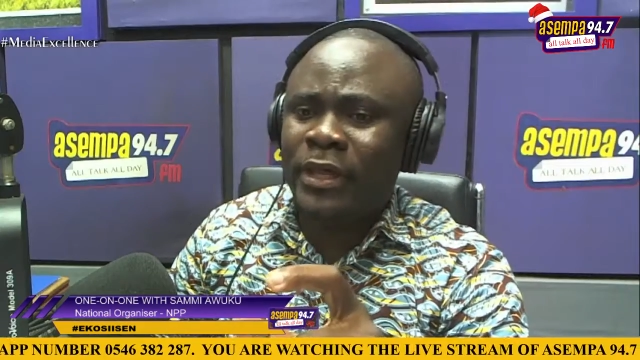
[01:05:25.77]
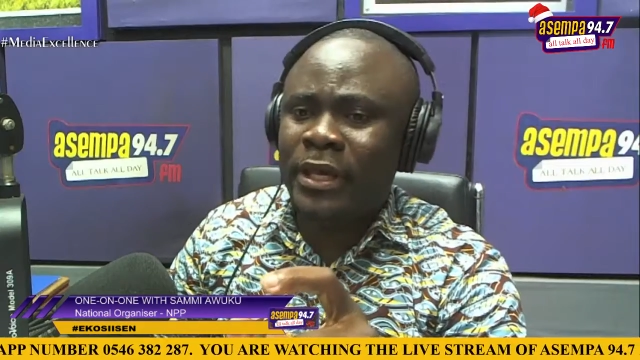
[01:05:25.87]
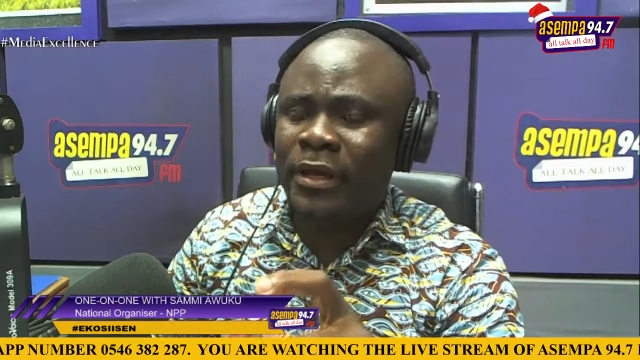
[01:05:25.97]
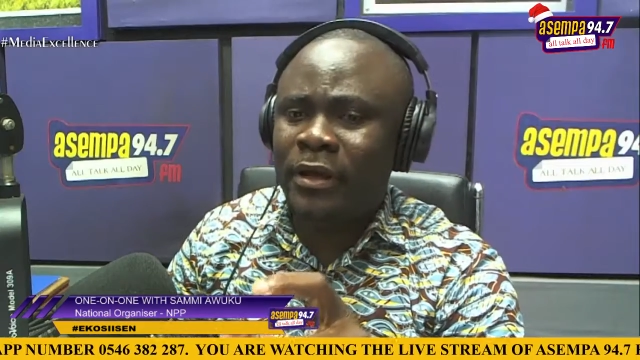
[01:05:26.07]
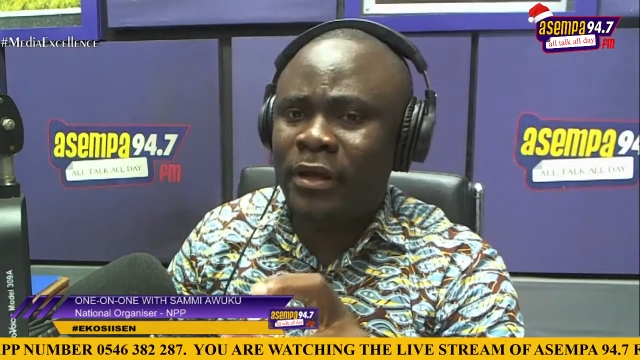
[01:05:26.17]

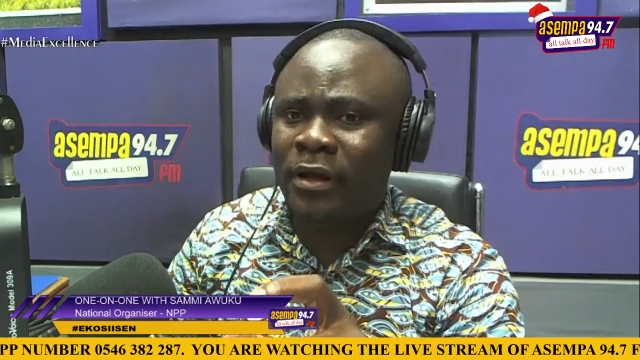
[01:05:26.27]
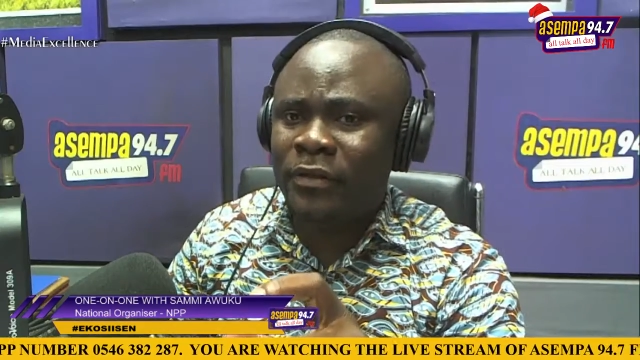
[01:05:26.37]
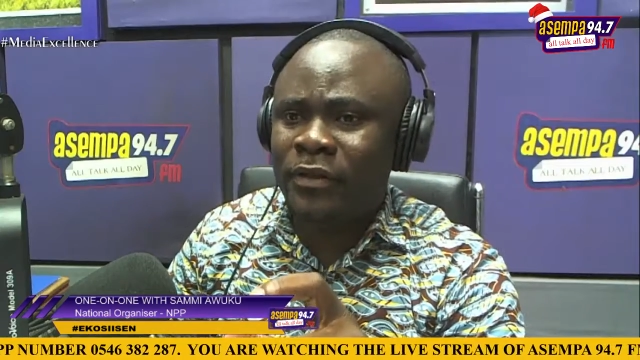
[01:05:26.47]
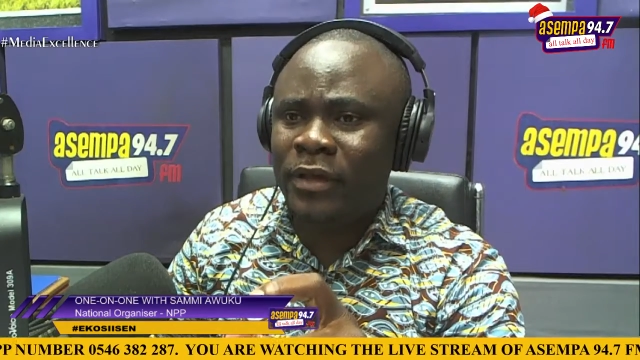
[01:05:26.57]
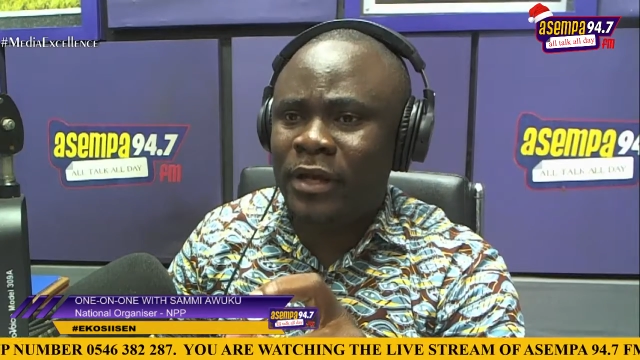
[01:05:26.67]
the
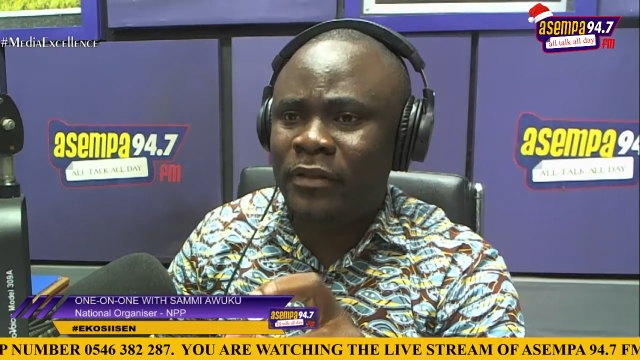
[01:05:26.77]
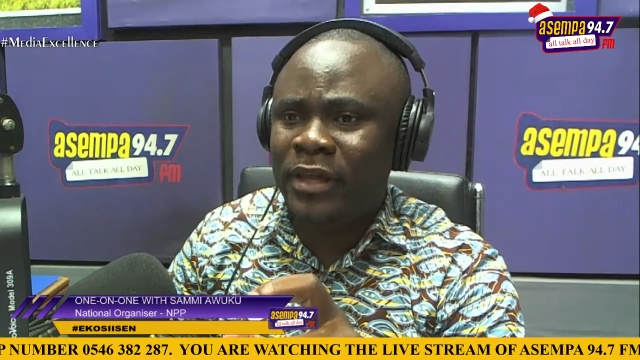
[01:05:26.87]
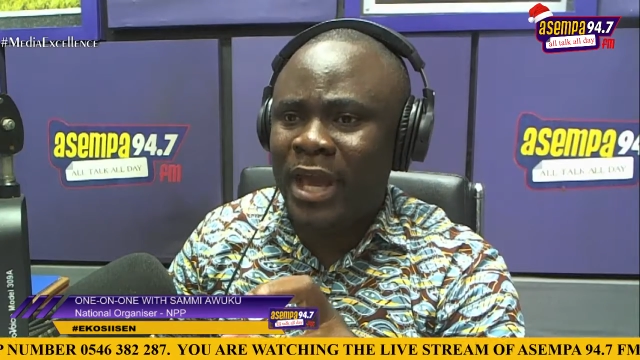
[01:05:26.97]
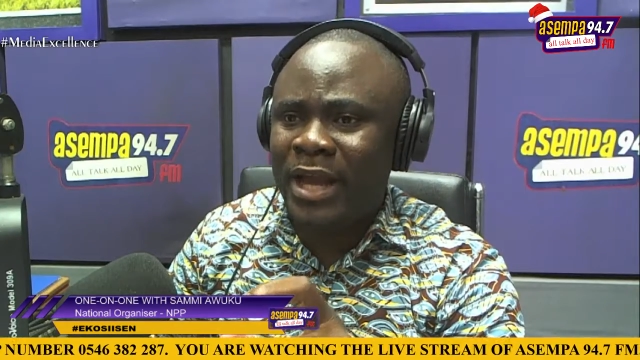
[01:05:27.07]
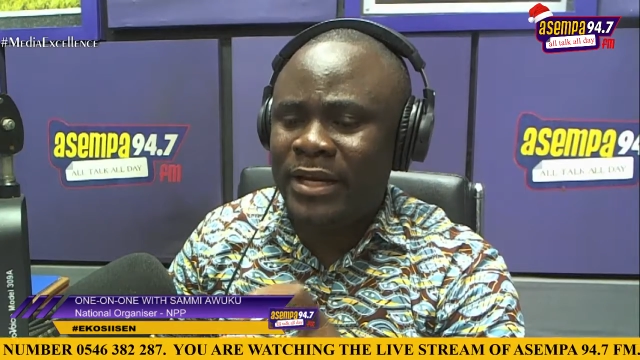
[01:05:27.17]

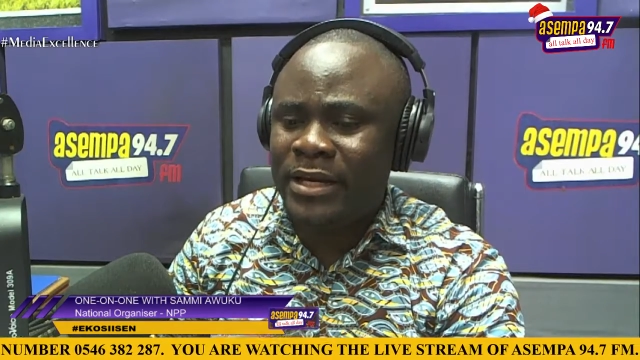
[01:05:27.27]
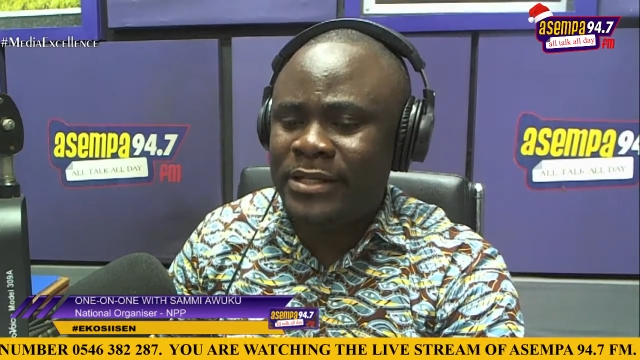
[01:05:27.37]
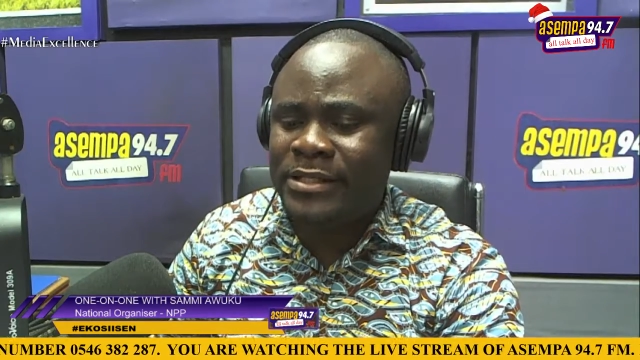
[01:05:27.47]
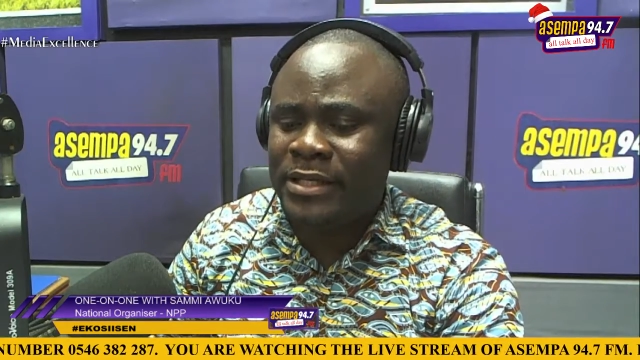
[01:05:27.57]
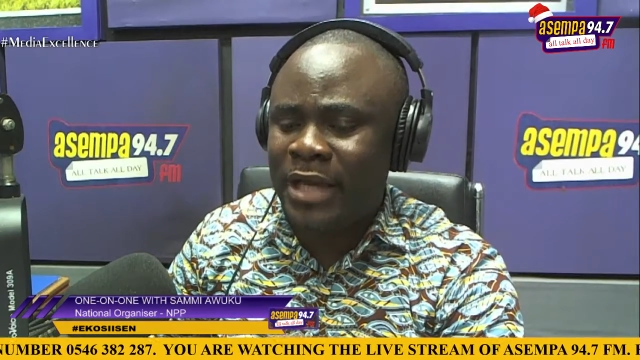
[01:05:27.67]

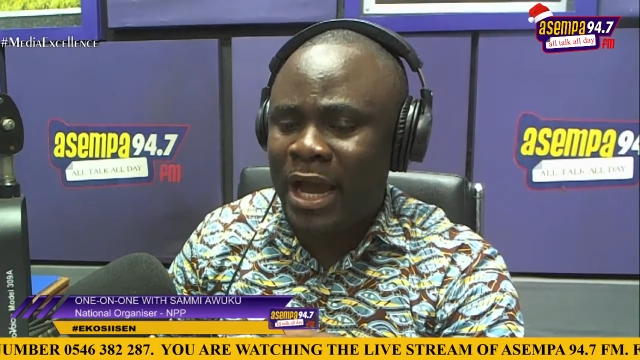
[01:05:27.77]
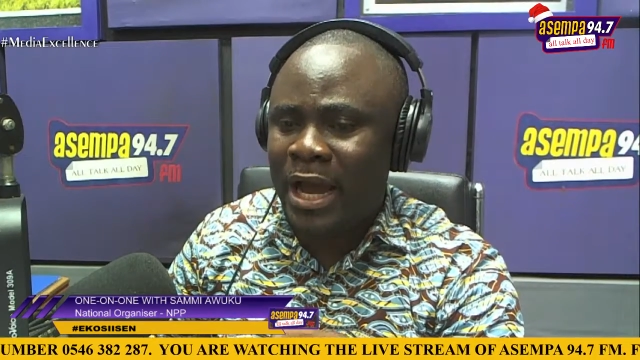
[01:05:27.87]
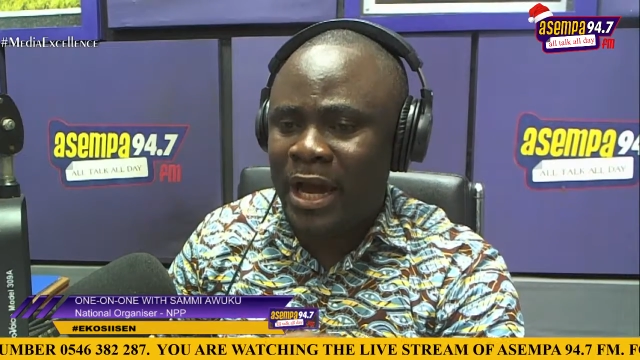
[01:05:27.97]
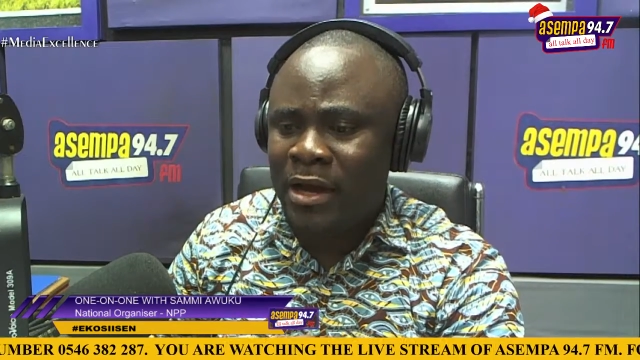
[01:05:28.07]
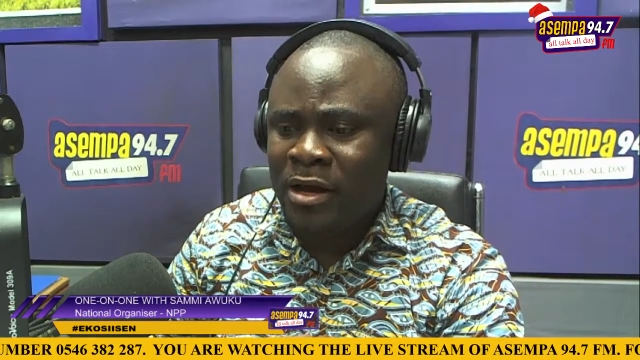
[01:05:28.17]
NDC
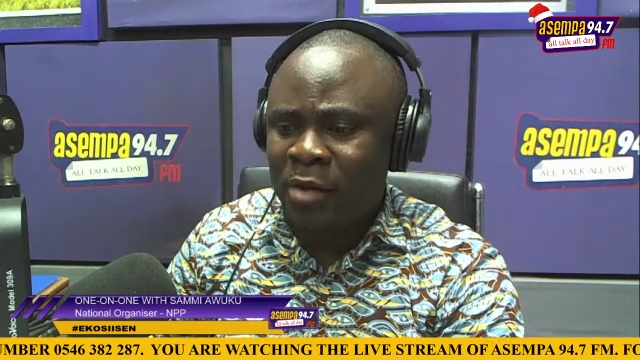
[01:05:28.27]
are